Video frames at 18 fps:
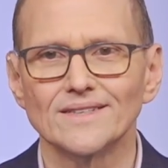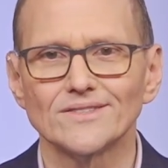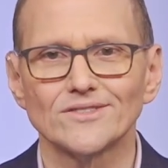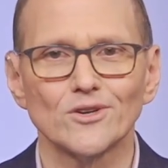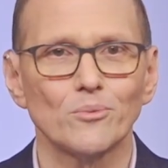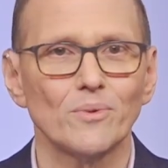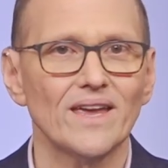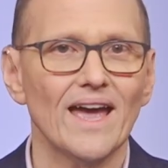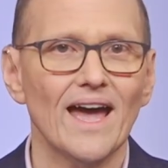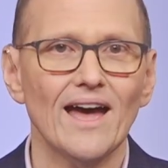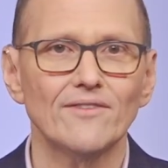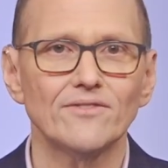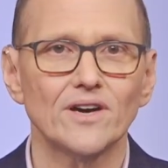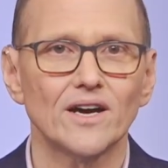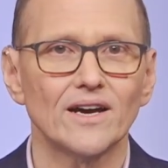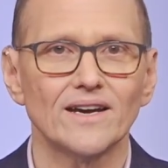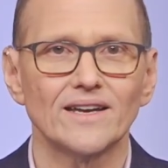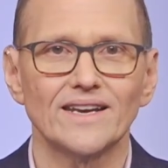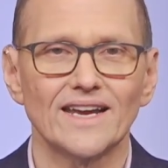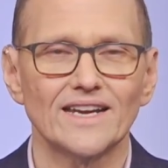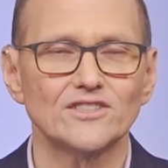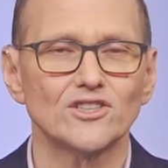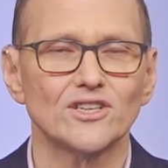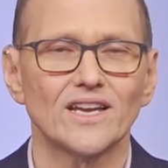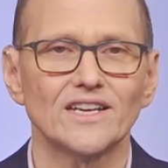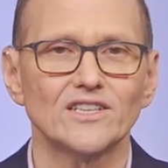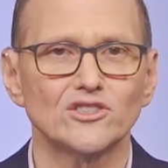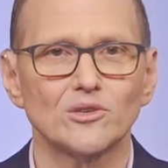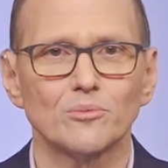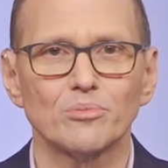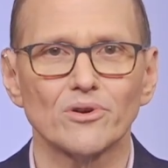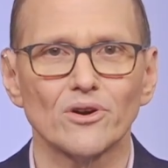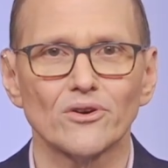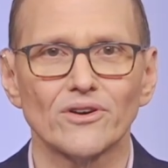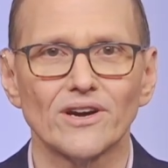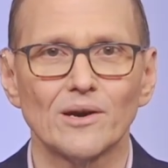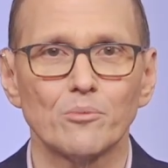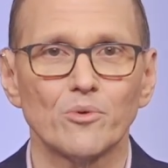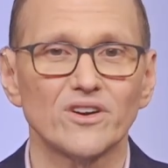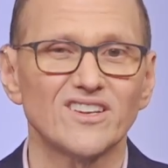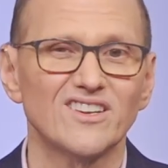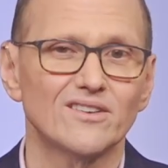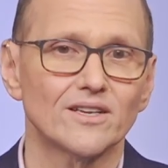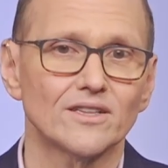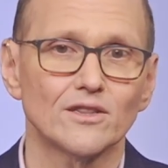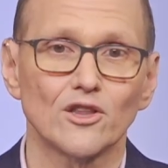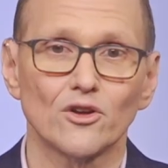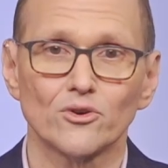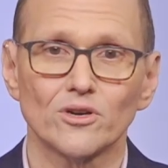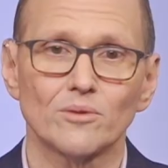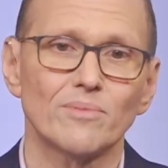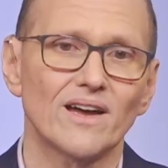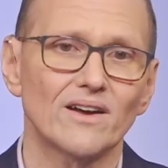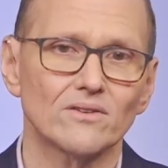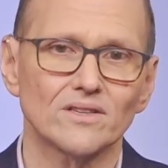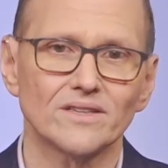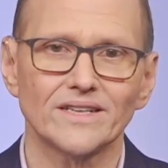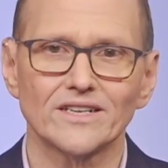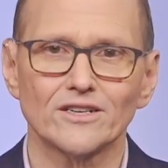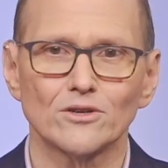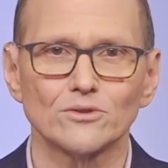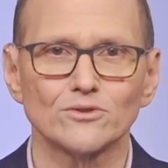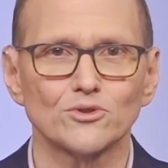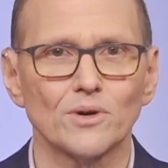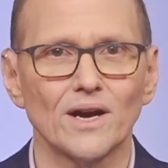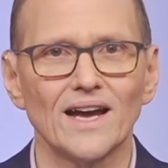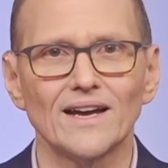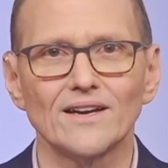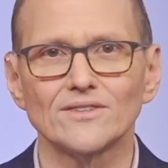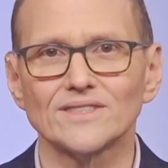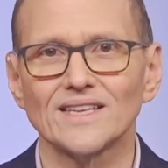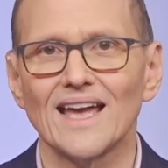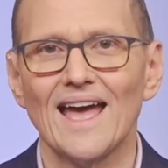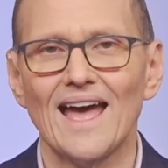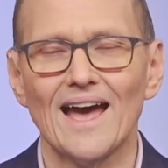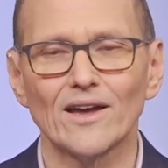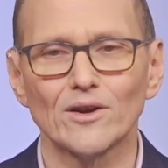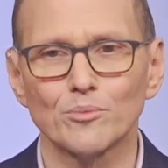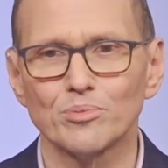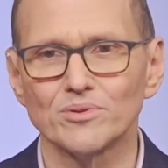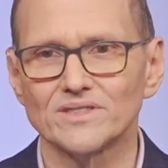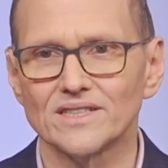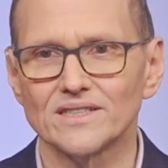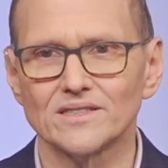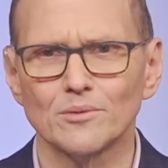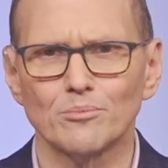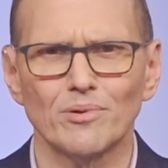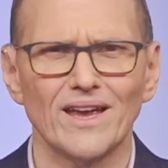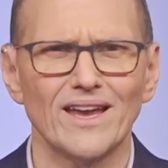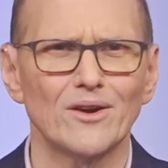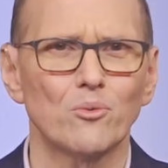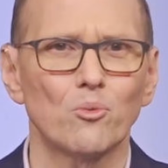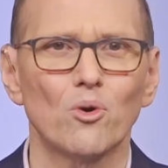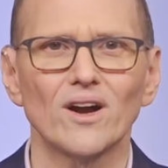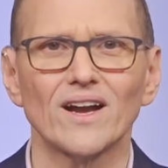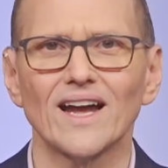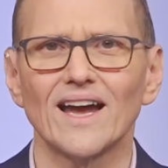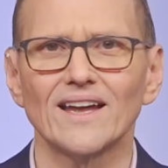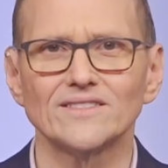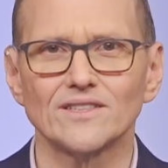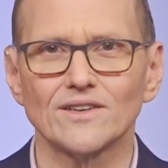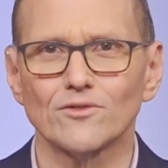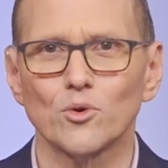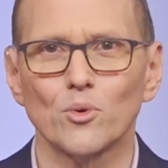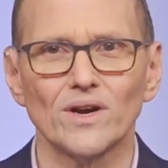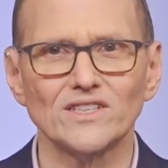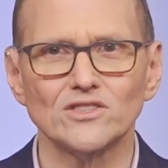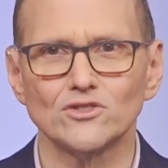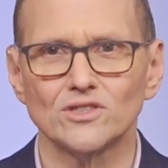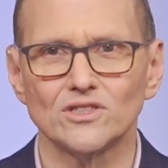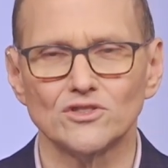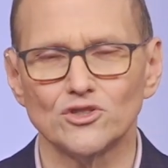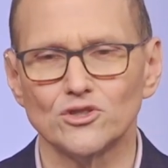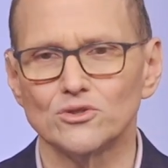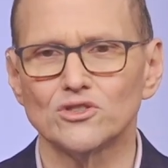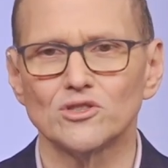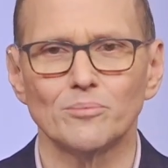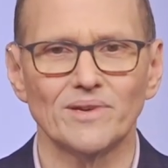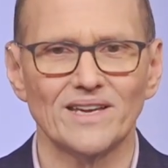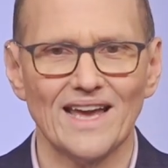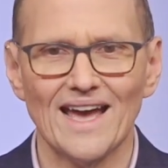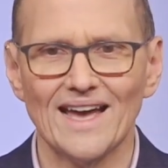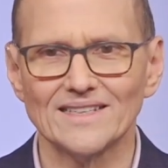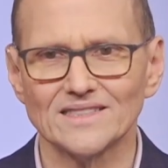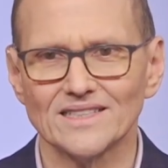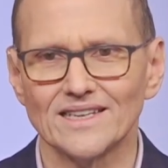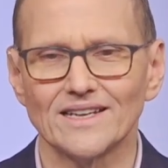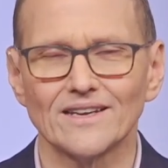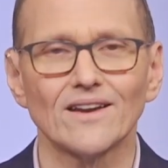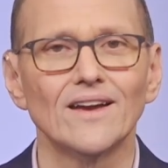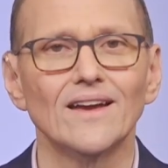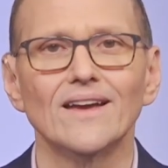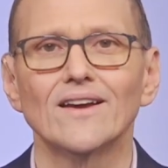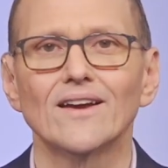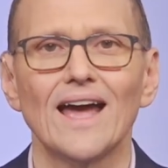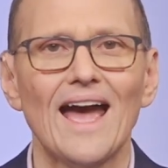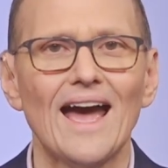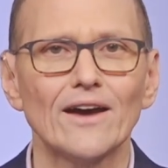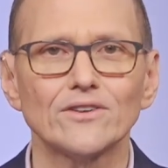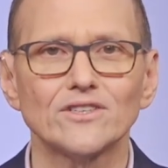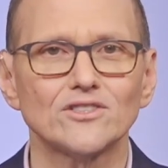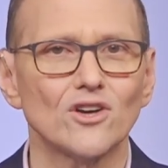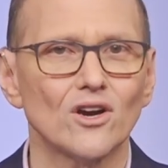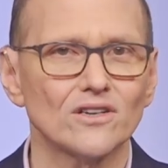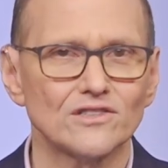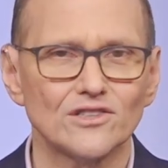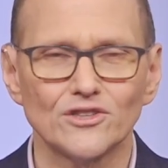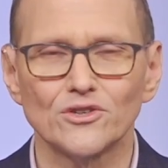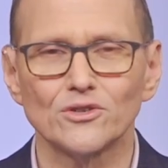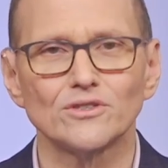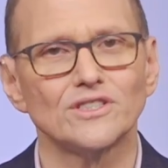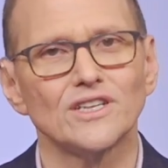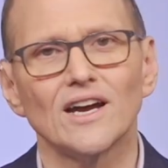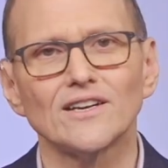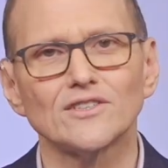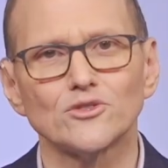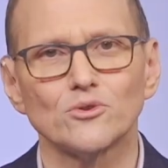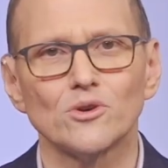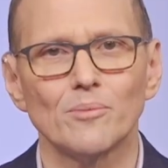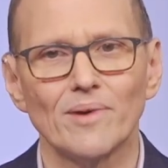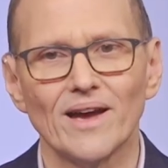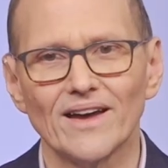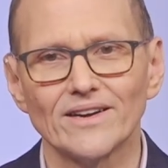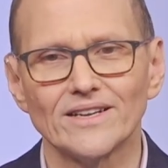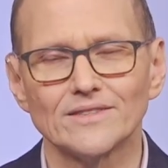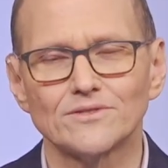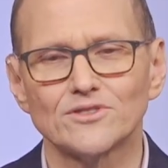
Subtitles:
So we have an education program where you can learn about clinical trials, how to participate, what kinds of questions you should be asking, how to talk to your doctor about it.